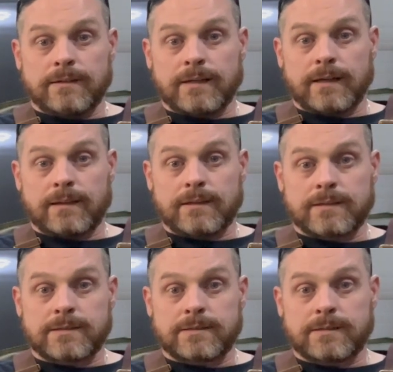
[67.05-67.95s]
I got
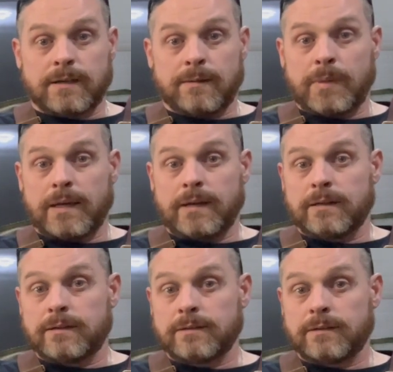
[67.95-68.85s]
this
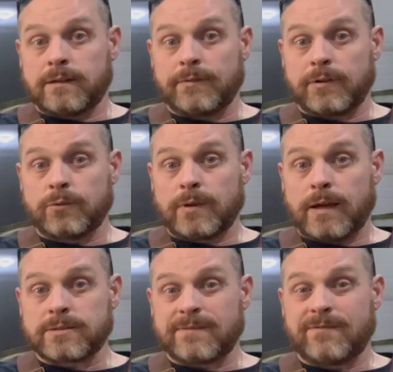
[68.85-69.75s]
bed off a
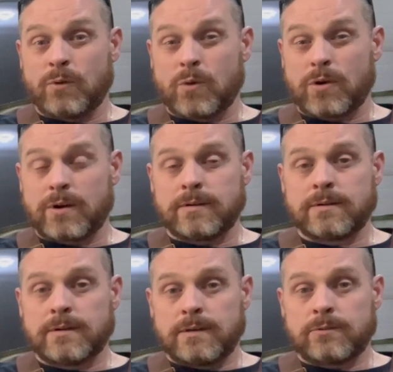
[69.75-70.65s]
2004
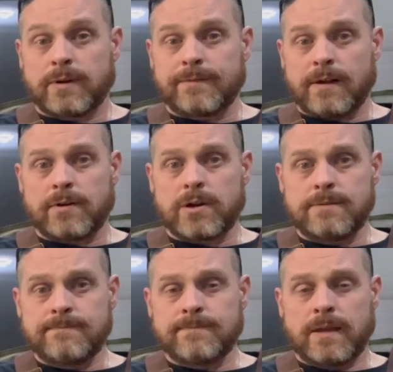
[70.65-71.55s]

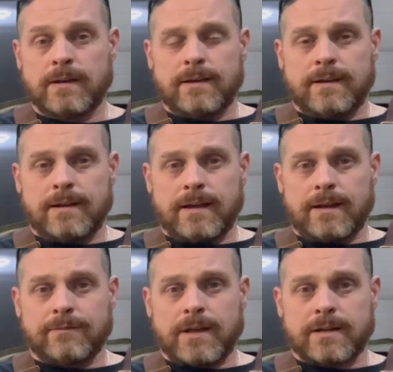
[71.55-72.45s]
2500,
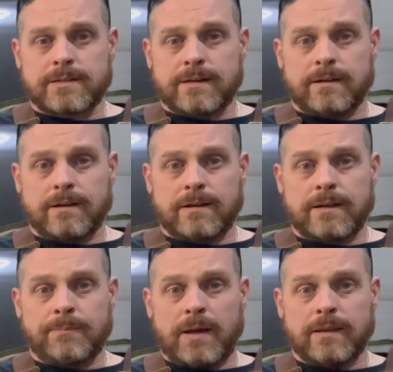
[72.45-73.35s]
and I've got it sitting on
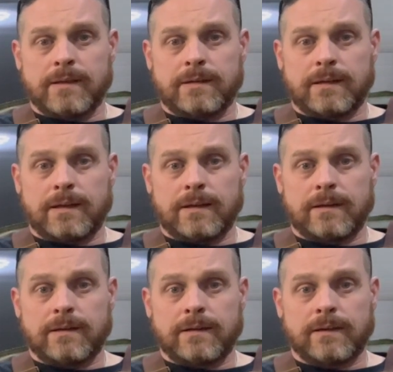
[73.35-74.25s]
a pallet
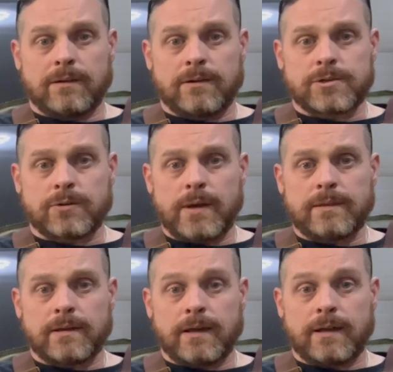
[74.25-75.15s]
and a large crate
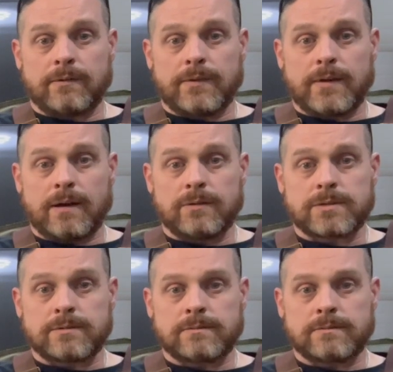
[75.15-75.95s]
that I had around the house.